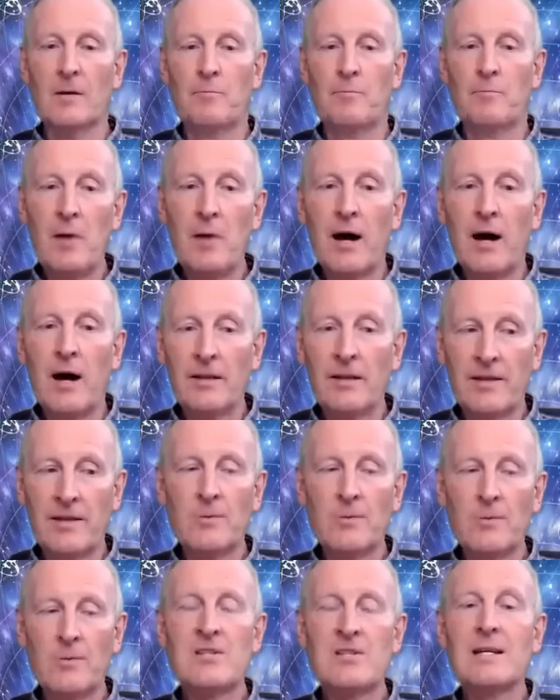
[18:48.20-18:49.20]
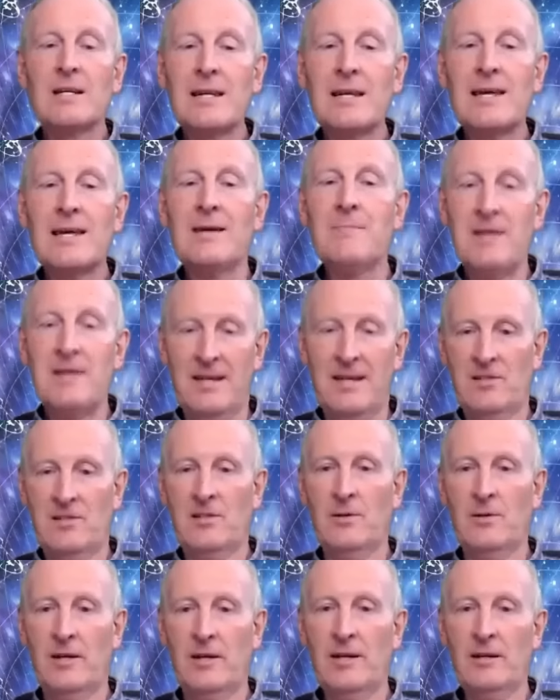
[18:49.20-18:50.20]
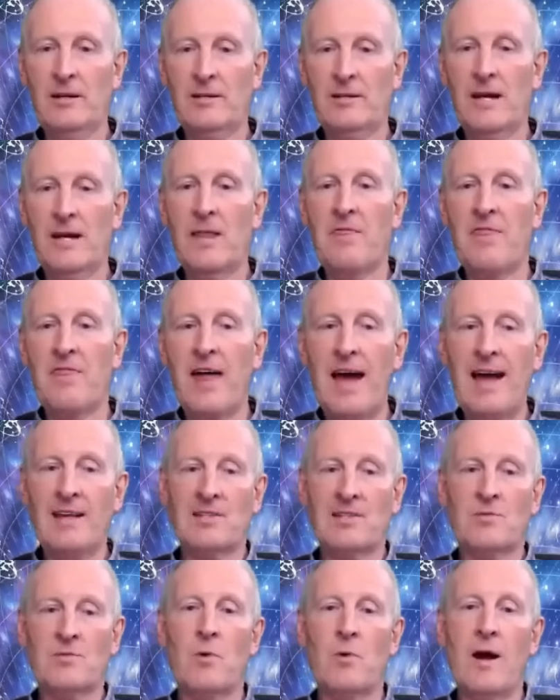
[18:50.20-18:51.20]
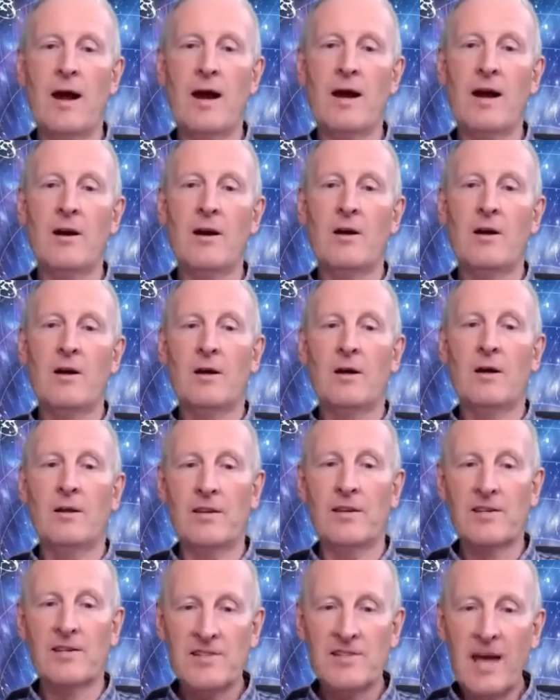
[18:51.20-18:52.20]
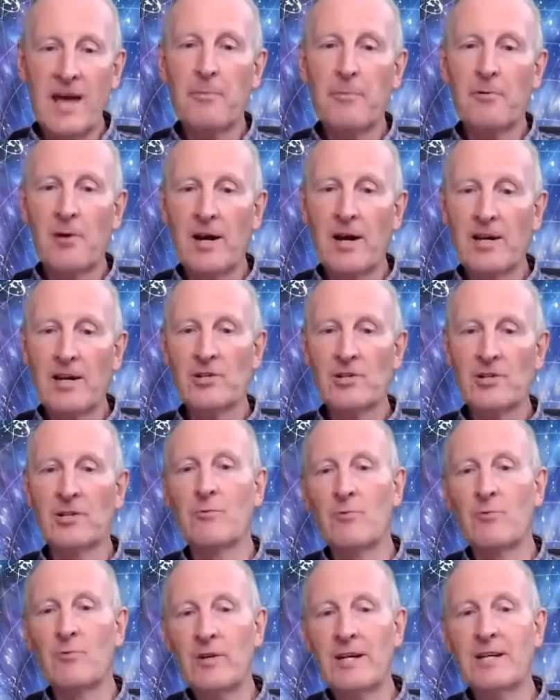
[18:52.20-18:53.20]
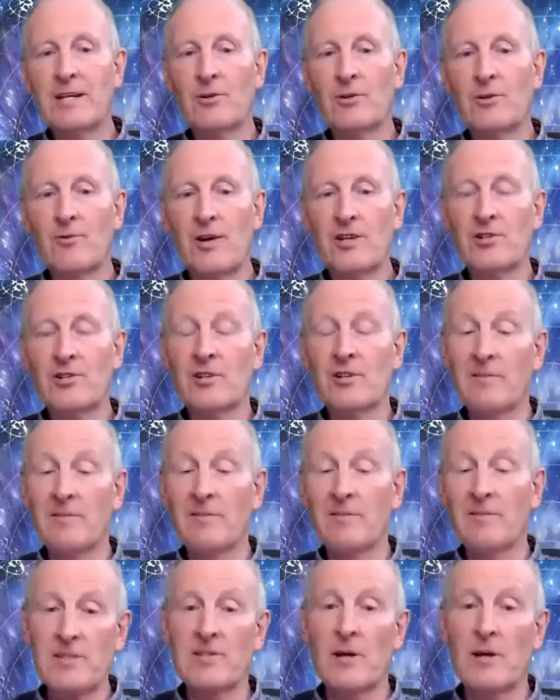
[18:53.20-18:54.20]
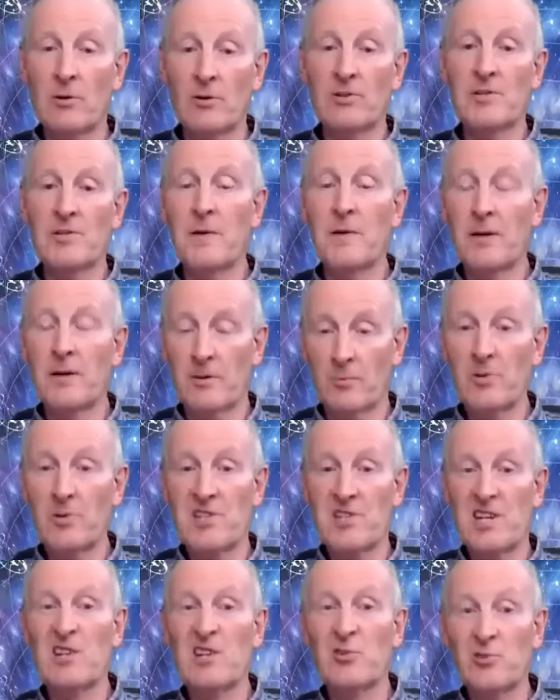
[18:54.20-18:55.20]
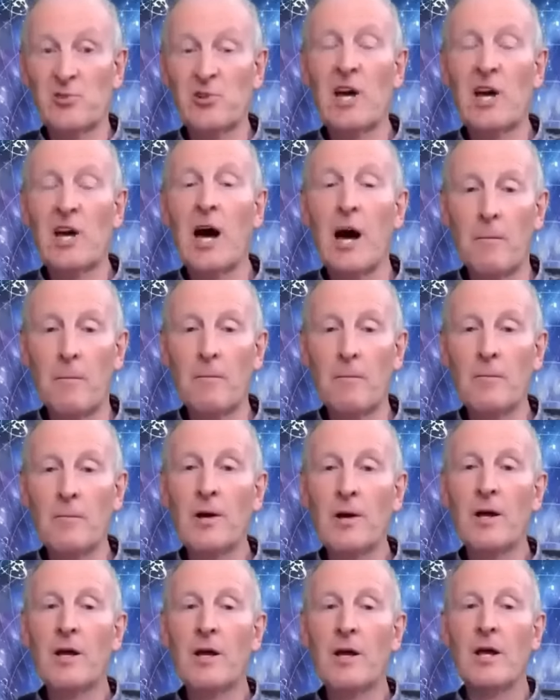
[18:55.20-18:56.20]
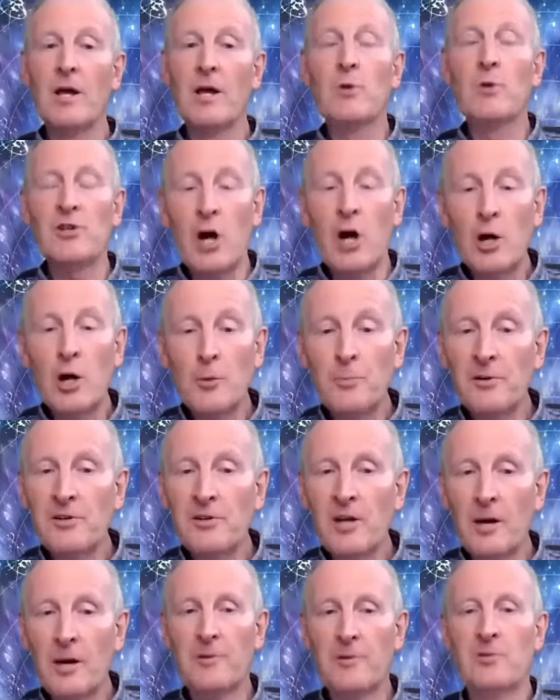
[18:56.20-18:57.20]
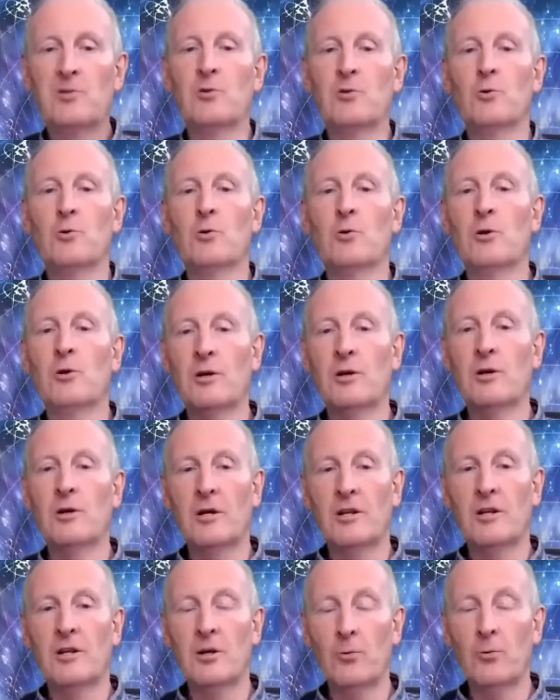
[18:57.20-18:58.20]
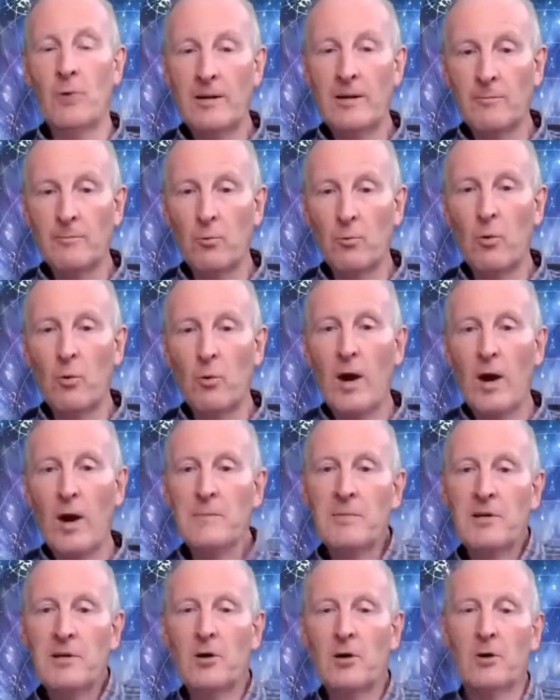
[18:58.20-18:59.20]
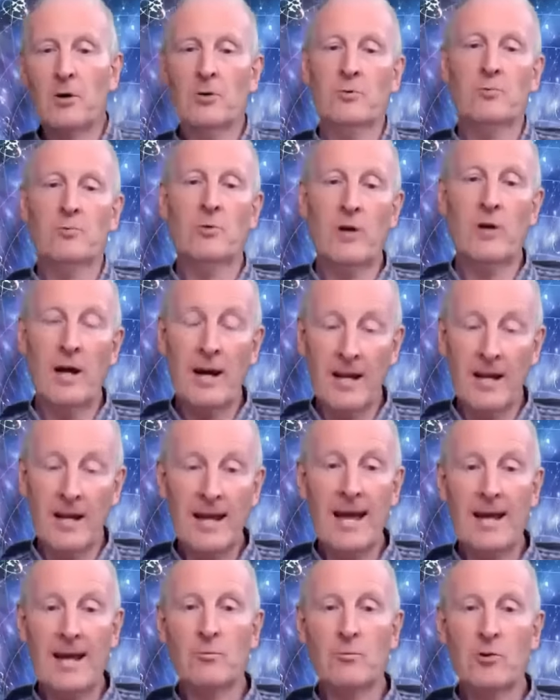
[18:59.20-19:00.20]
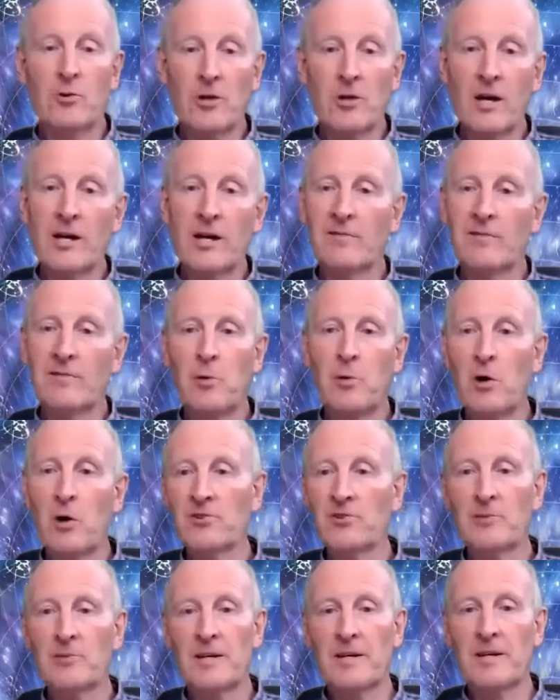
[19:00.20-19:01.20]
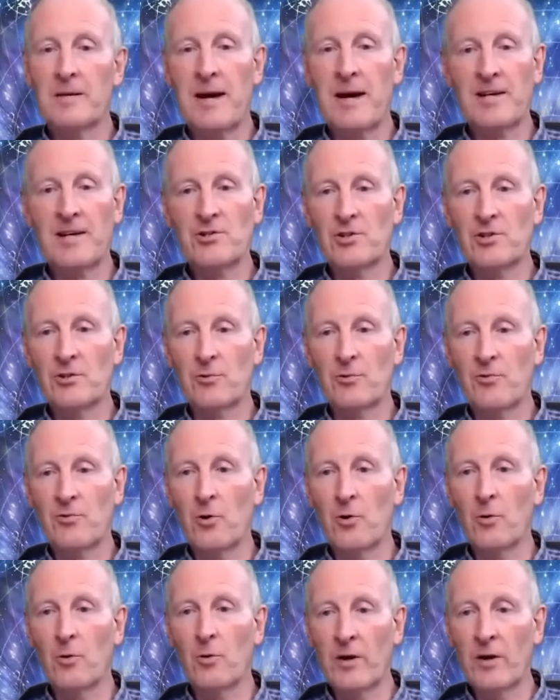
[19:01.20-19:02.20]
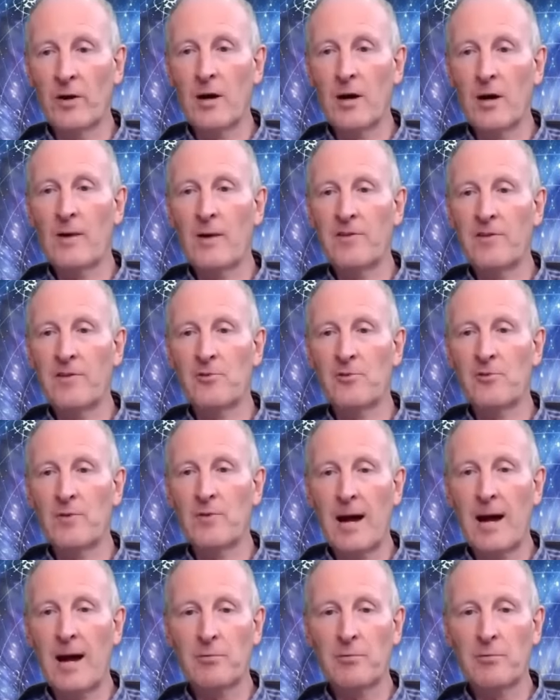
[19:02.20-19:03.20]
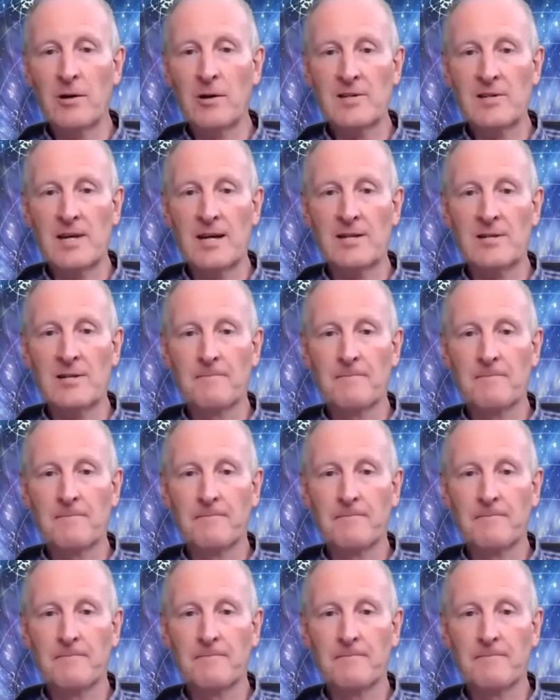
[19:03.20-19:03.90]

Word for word: But there was a limit to it. And that's where the separation and reintegration of my soul and spirit was still to come, which opened up a door that went way beyond what, again, what I could possibly imagined or thought when I went through that process.